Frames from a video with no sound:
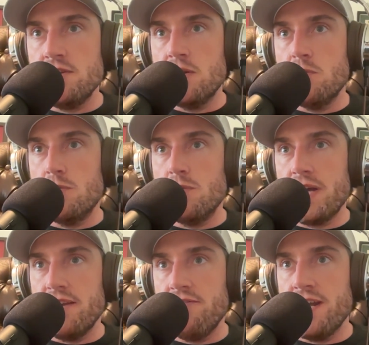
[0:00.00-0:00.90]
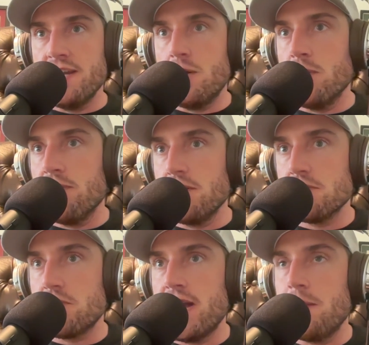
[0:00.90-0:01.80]
we'll kind of find out where
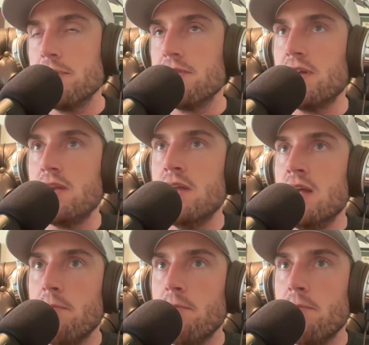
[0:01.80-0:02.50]
things are at with it.